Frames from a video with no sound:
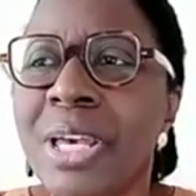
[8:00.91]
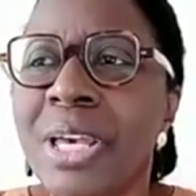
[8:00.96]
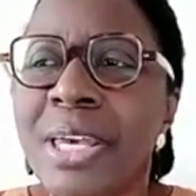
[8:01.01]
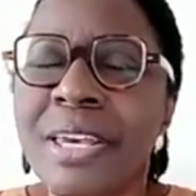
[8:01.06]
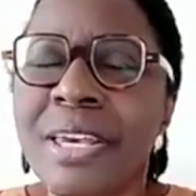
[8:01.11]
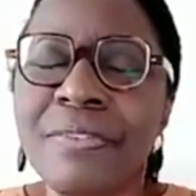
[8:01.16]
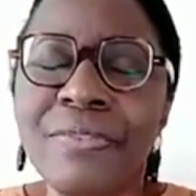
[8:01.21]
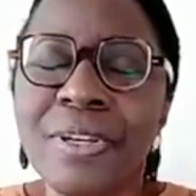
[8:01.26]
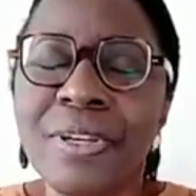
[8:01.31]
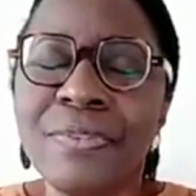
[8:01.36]

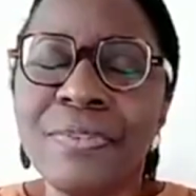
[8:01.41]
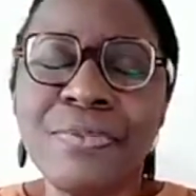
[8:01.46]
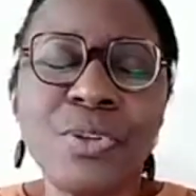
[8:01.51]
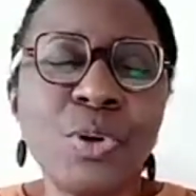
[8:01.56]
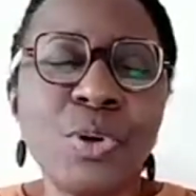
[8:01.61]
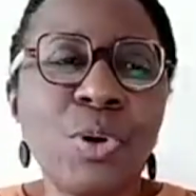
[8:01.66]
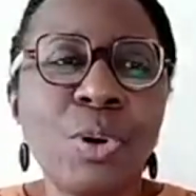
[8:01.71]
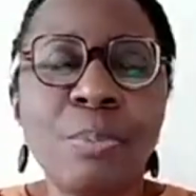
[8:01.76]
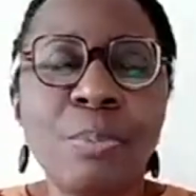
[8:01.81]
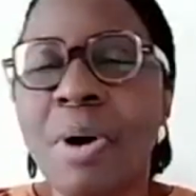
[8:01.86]
If
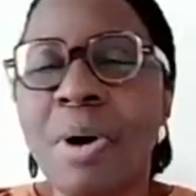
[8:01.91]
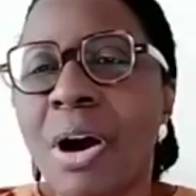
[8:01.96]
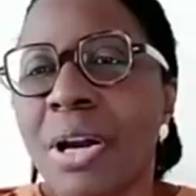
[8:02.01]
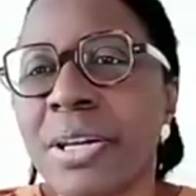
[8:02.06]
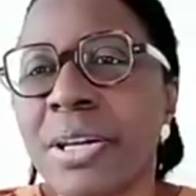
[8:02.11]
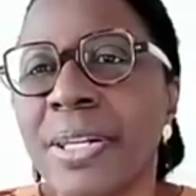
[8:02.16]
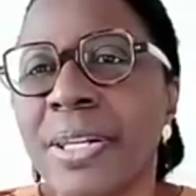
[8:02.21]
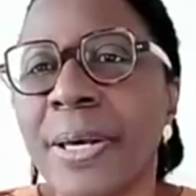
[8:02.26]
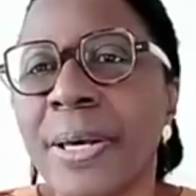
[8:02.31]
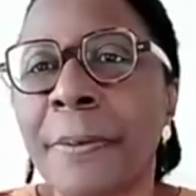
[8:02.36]
your
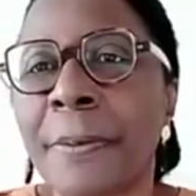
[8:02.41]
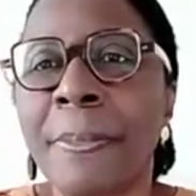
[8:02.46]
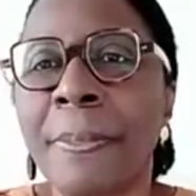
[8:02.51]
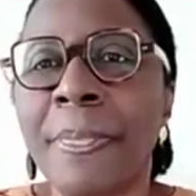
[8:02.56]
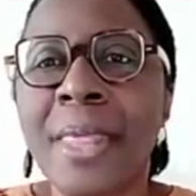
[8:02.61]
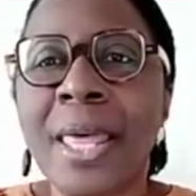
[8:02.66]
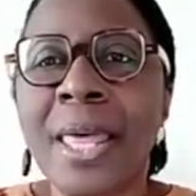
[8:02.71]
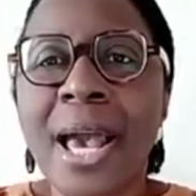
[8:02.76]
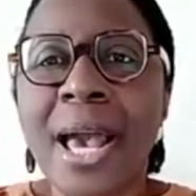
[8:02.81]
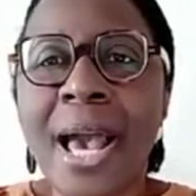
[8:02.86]
partner
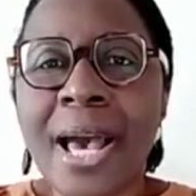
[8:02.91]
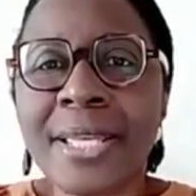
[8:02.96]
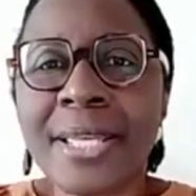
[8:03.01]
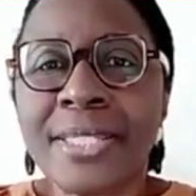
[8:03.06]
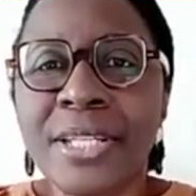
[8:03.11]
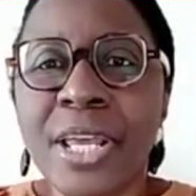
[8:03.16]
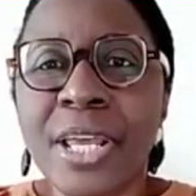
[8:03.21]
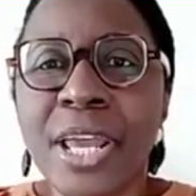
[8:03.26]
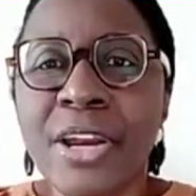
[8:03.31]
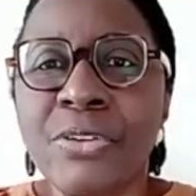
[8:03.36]
has
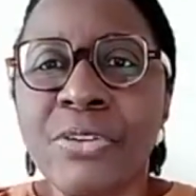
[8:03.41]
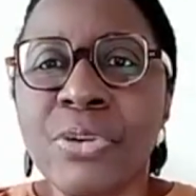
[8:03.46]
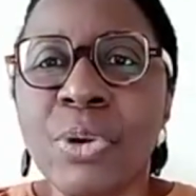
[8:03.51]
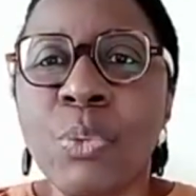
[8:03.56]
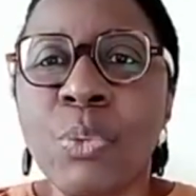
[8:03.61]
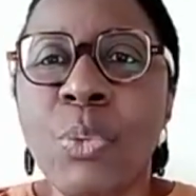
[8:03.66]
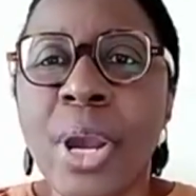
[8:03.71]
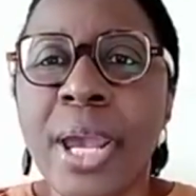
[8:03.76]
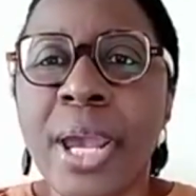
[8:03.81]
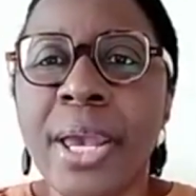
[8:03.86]
an area
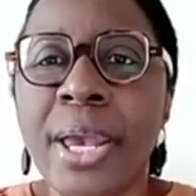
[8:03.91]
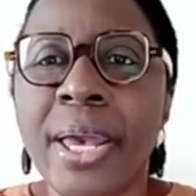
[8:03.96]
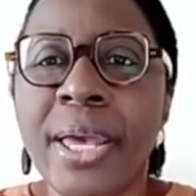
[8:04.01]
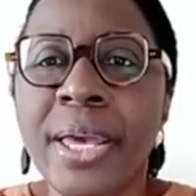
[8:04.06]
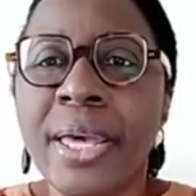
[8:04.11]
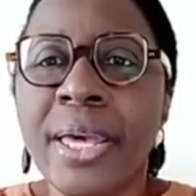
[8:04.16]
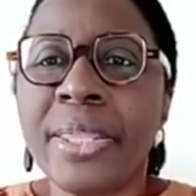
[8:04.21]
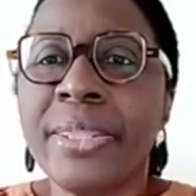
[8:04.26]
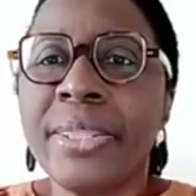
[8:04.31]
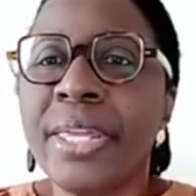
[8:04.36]
where
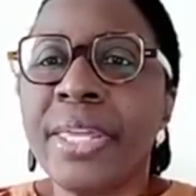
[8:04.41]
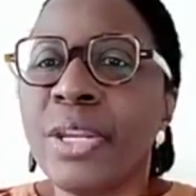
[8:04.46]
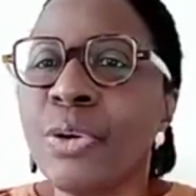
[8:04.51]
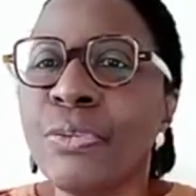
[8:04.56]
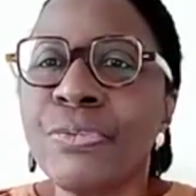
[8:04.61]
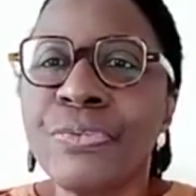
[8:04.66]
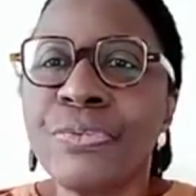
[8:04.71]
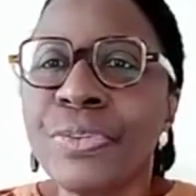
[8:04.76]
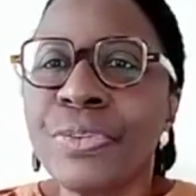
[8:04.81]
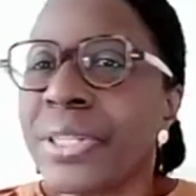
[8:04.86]
they don't
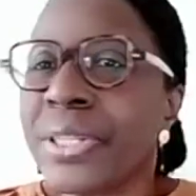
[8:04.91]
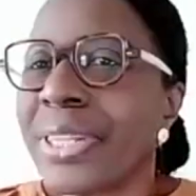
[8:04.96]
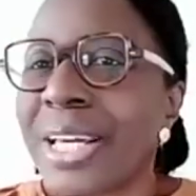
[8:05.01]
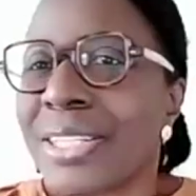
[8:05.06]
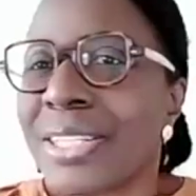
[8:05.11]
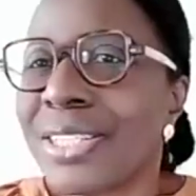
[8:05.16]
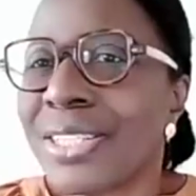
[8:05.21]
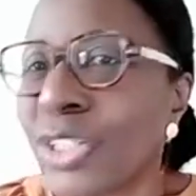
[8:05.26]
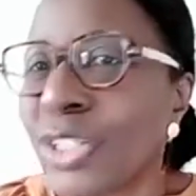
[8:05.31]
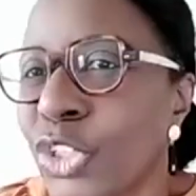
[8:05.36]
feel that
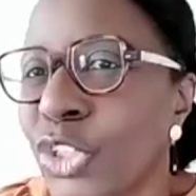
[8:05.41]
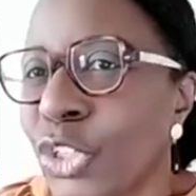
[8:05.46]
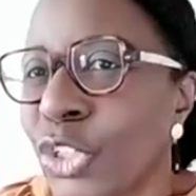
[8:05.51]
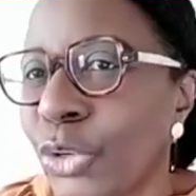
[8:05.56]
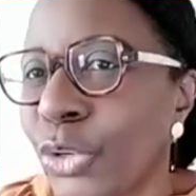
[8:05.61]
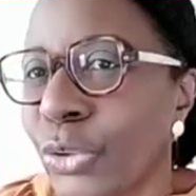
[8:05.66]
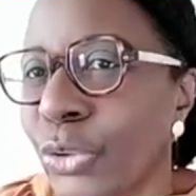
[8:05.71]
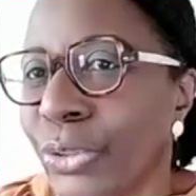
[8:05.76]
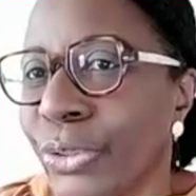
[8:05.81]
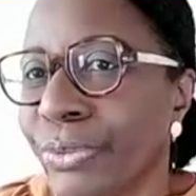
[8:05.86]

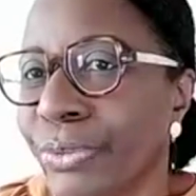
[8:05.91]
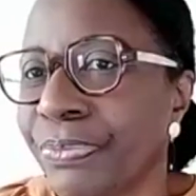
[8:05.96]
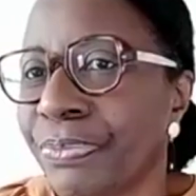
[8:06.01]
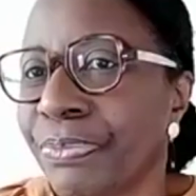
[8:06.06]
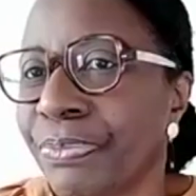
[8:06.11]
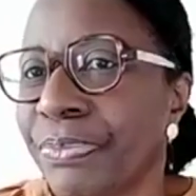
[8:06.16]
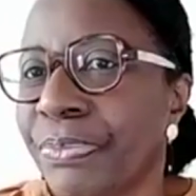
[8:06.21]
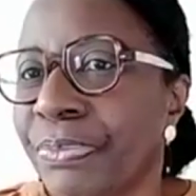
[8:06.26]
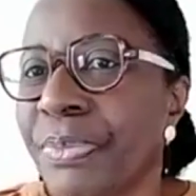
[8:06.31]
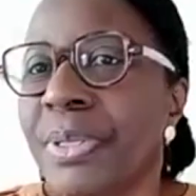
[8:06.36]
secure,
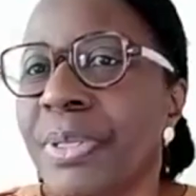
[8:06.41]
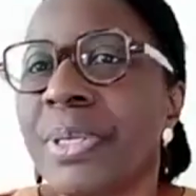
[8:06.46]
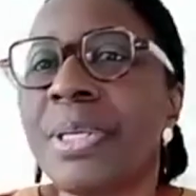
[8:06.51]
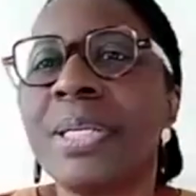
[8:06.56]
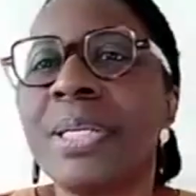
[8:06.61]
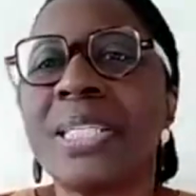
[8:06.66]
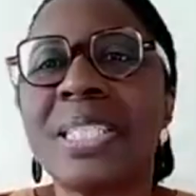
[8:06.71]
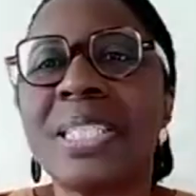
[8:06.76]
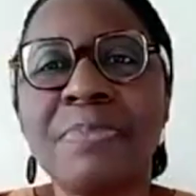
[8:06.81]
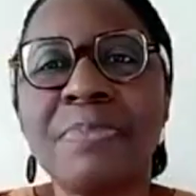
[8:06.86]

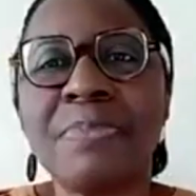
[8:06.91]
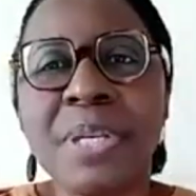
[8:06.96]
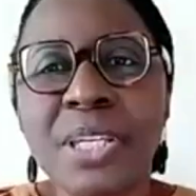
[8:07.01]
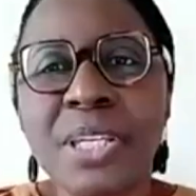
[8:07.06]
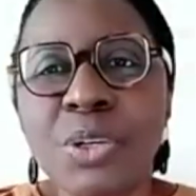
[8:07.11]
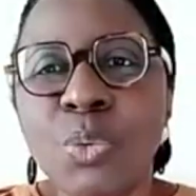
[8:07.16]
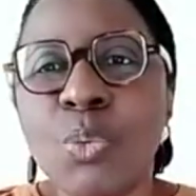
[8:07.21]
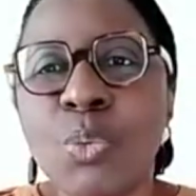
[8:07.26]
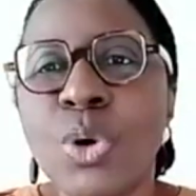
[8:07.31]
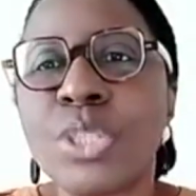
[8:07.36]

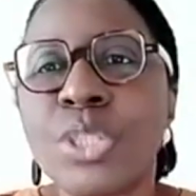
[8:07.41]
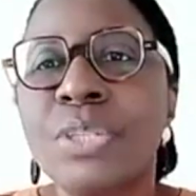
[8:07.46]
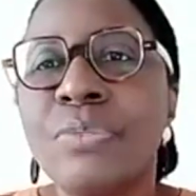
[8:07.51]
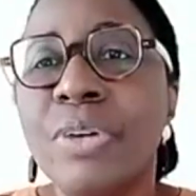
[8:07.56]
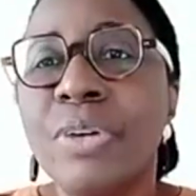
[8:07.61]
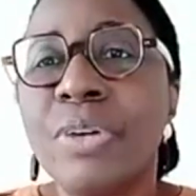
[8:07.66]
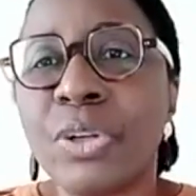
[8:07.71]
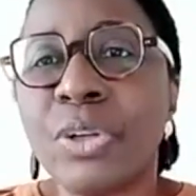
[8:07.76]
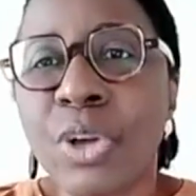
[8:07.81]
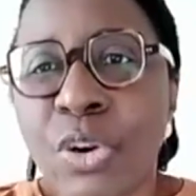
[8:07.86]
speaking words of
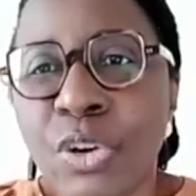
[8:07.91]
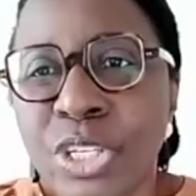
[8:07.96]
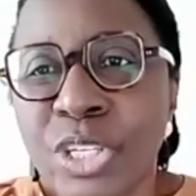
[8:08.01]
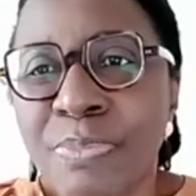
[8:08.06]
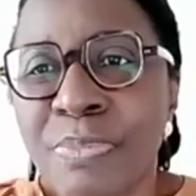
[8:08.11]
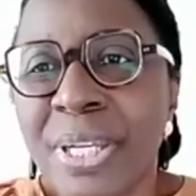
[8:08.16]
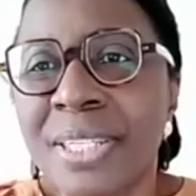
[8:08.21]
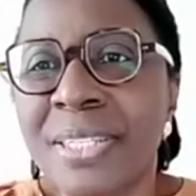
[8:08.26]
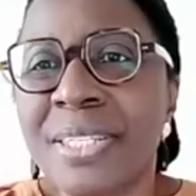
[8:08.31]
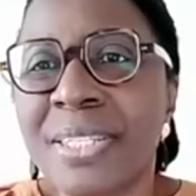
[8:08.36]

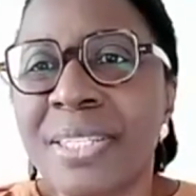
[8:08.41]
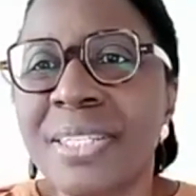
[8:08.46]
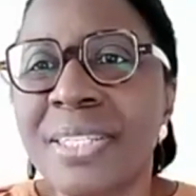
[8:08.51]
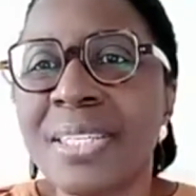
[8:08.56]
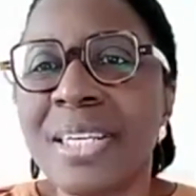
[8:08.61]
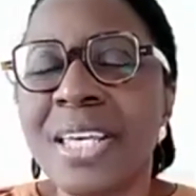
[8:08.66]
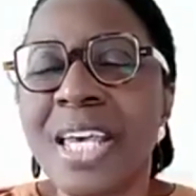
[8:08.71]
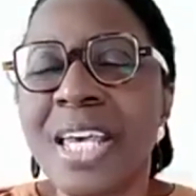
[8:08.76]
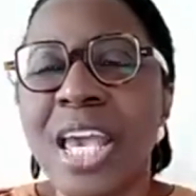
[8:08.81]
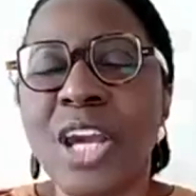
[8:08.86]
encouragement,
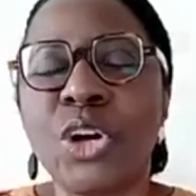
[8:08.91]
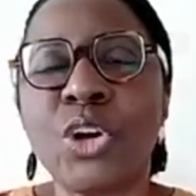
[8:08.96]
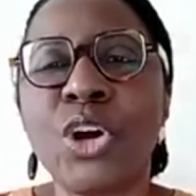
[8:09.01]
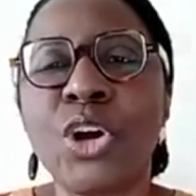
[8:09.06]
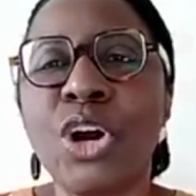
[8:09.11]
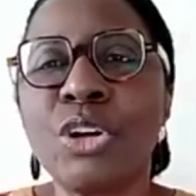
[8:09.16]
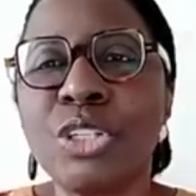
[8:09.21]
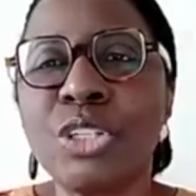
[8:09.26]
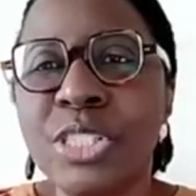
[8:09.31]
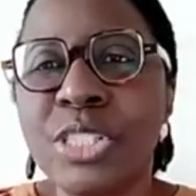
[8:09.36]

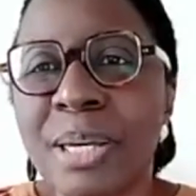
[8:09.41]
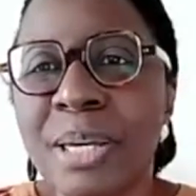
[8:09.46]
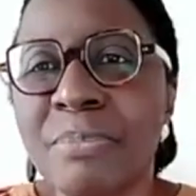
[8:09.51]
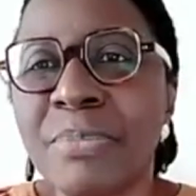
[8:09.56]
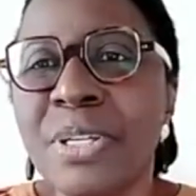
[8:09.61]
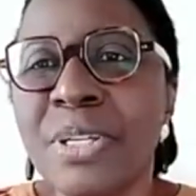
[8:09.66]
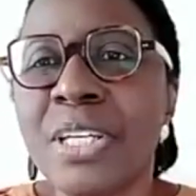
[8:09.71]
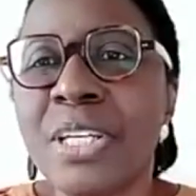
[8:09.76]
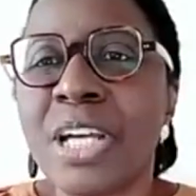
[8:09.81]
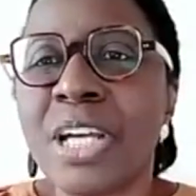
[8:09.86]
encouraging
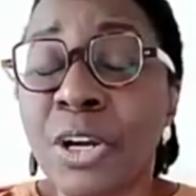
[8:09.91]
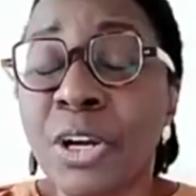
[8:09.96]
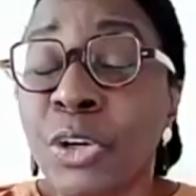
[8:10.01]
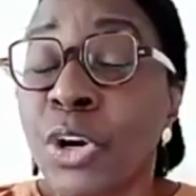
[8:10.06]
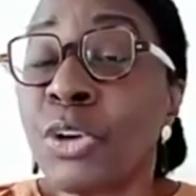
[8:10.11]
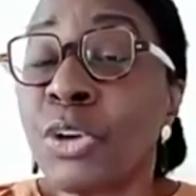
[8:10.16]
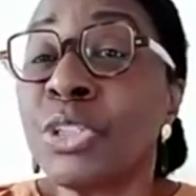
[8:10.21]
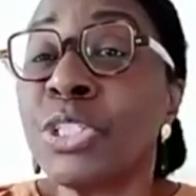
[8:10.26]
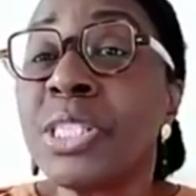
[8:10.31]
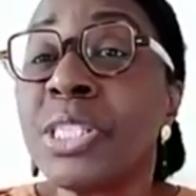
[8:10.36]

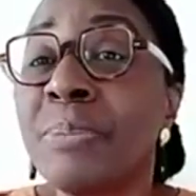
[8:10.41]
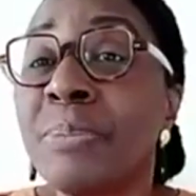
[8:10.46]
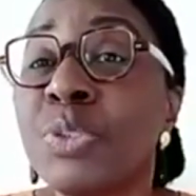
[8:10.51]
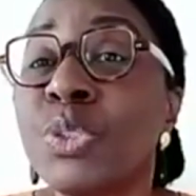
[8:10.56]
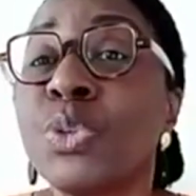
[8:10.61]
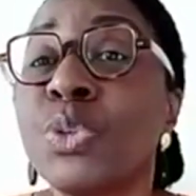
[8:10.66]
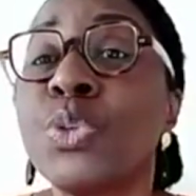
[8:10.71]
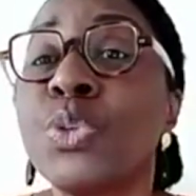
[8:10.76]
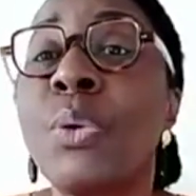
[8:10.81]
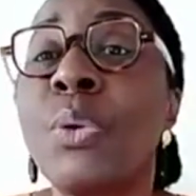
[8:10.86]
them to
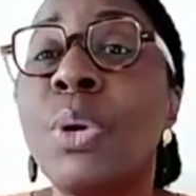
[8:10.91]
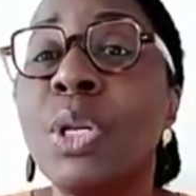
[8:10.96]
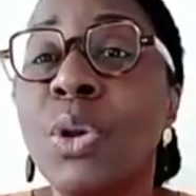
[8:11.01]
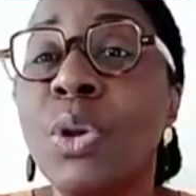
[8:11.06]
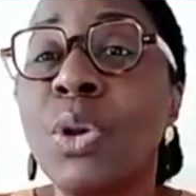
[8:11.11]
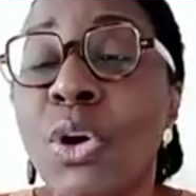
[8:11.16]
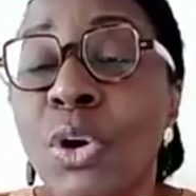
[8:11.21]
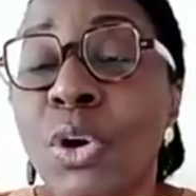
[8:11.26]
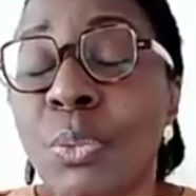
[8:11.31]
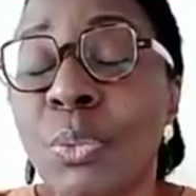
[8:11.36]
go
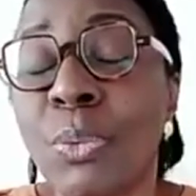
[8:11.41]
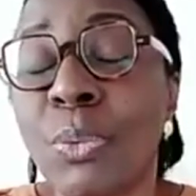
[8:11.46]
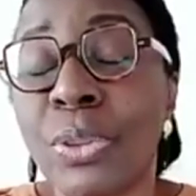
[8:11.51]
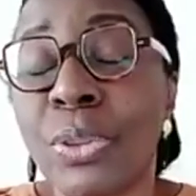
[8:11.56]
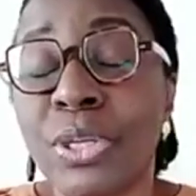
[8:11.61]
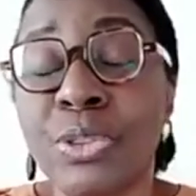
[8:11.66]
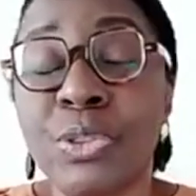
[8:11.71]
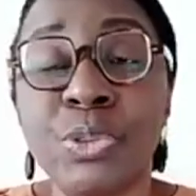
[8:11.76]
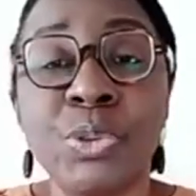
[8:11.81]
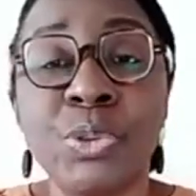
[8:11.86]
along with what they
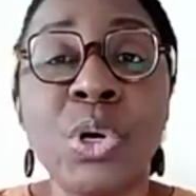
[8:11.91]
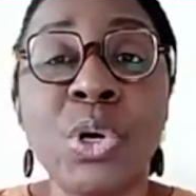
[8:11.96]
do,